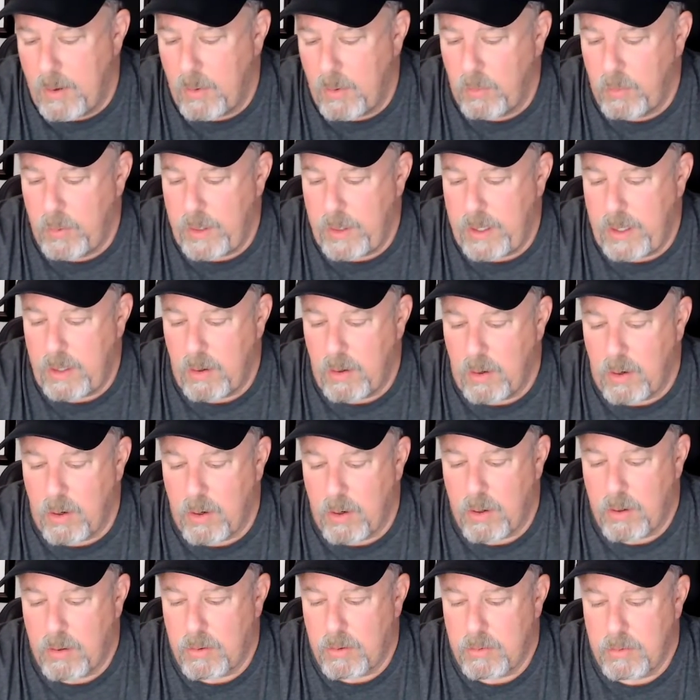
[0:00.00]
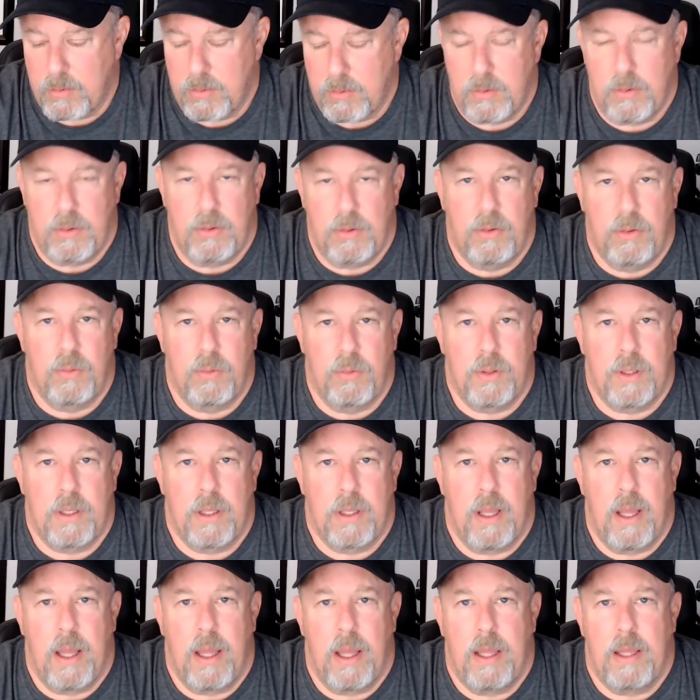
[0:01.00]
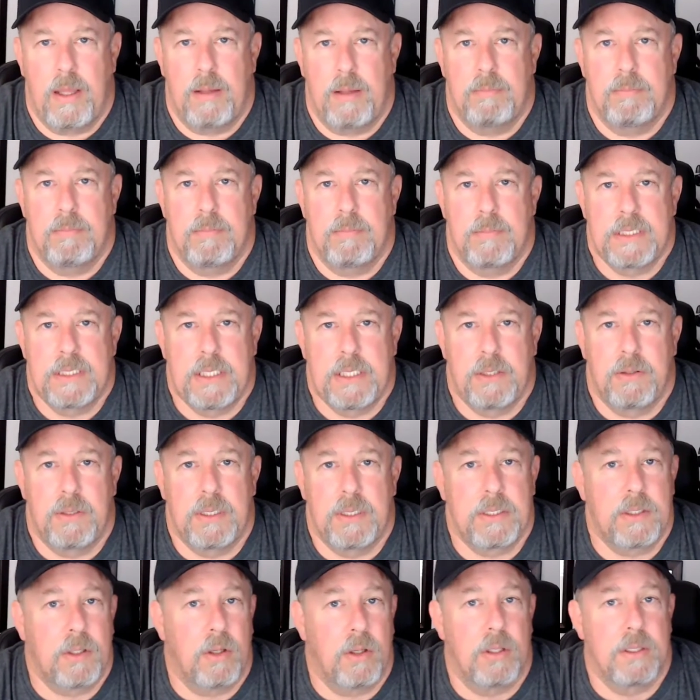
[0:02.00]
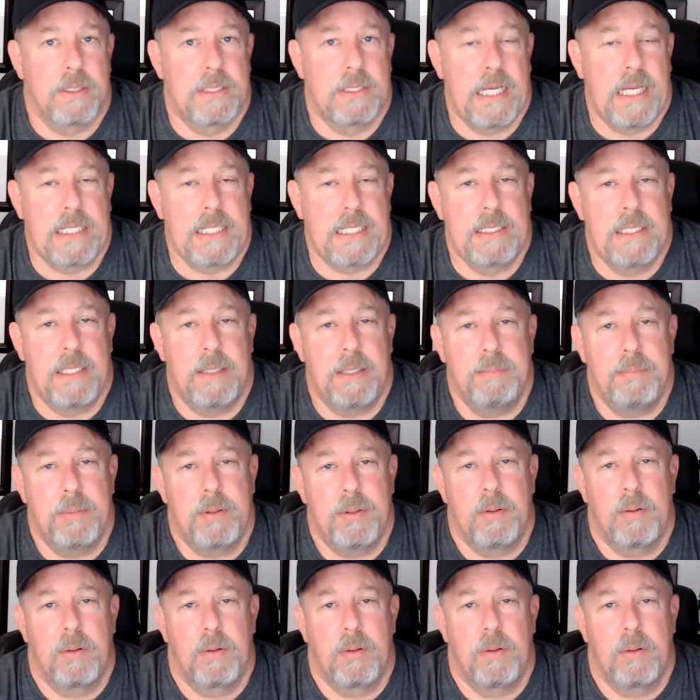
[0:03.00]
We are doing a series called Tech Tip,